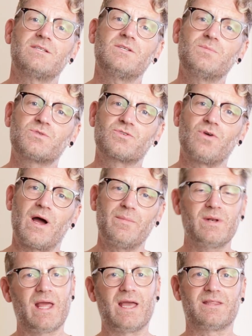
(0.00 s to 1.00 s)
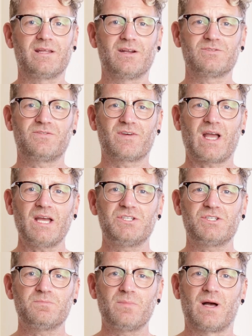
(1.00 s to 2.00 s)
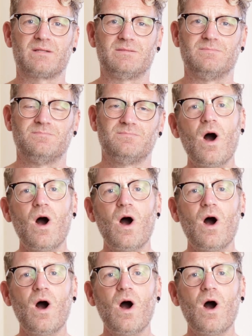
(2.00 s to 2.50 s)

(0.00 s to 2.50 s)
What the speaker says: subscribe and hit the notification button.